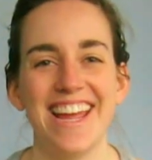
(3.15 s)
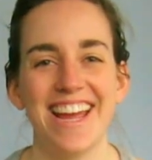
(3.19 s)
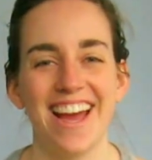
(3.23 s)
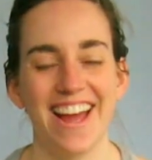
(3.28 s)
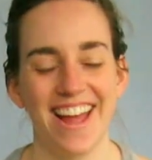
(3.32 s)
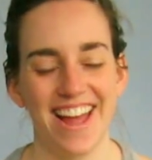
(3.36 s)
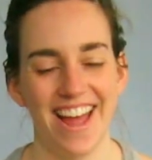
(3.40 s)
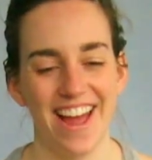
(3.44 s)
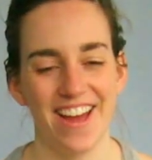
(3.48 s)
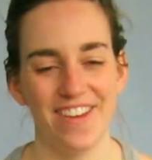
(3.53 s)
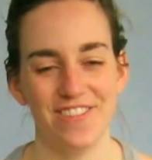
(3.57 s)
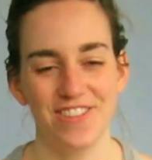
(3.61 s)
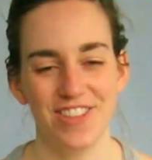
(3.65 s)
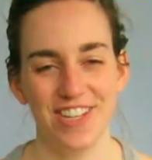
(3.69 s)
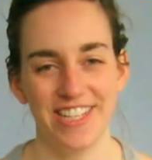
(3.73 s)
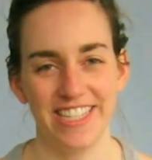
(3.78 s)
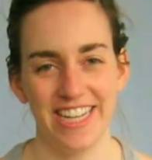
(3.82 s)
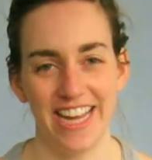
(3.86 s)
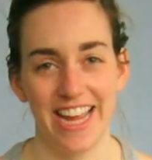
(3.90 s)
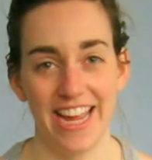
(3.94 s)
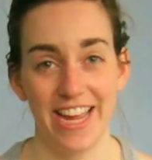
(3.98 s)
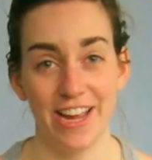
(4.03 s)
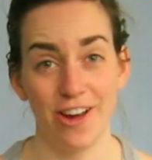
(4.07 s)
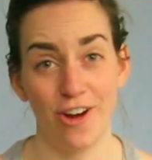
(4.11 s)
I have the
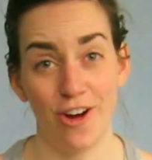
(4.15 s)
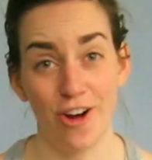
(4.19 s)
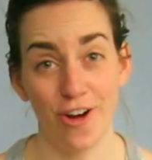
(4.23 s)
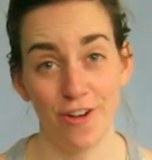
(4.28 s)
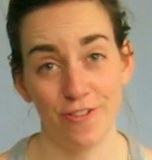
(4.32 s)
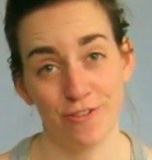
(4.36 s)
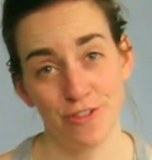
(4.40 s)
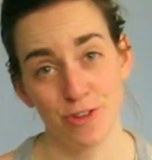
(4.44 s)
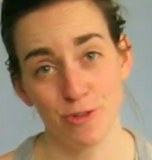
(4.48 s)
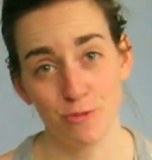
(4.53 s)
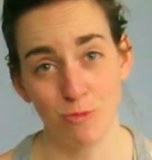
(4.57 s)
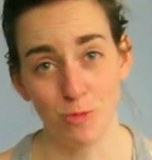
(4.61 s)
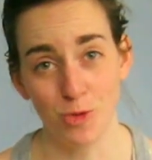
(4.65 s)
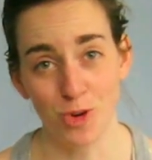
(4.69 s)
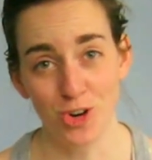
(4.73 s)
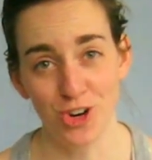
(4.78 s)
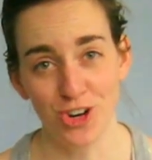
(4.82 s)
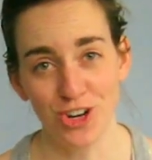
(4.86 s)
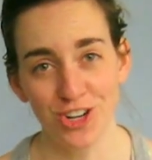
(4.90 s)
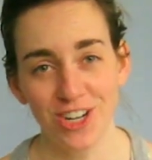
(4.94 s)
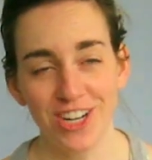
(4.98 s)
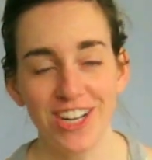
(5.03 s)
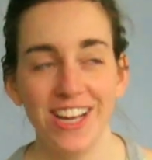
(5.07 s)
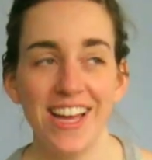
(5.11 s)
day off from
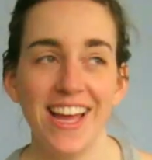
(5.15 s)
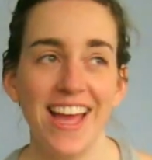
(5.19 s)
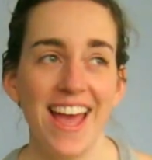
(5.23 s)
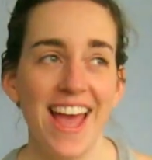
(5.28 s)
work